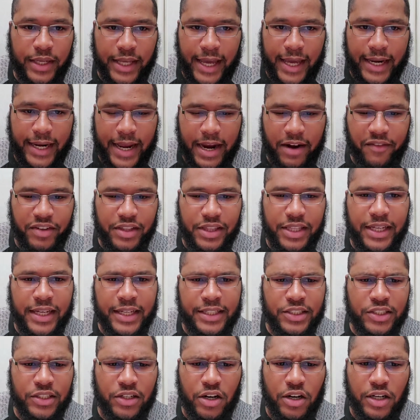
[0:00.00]
Again, everything
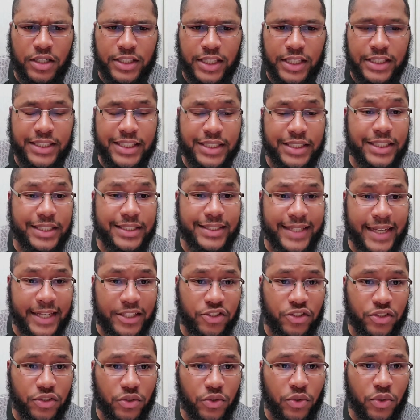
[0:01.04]
Instacart does is
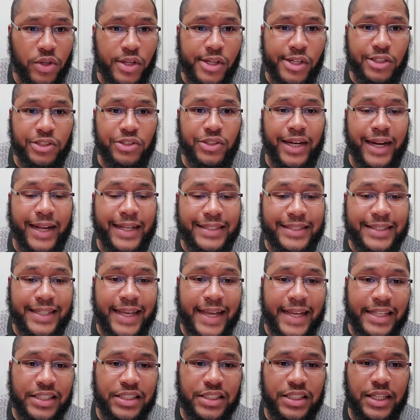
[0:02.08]
intentional, so they
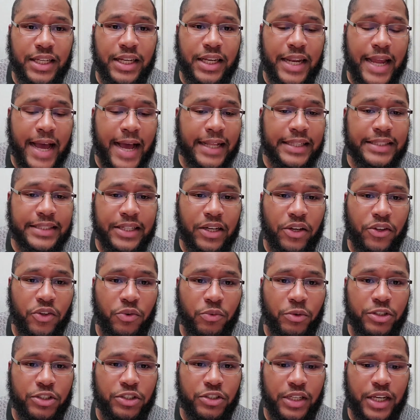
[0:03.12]
intentionally not tell you
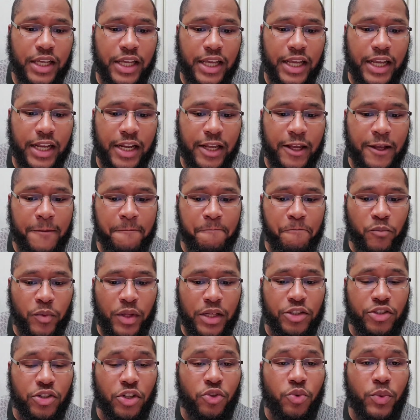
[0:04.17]
what you need,
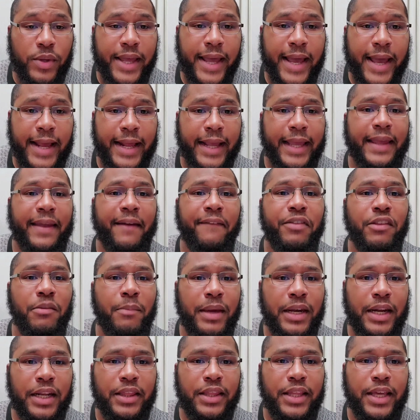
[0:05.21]
so you can't give
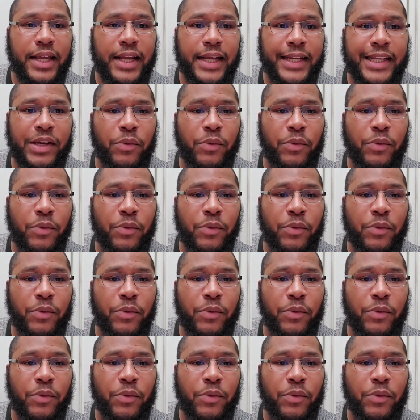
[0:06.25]
them anything.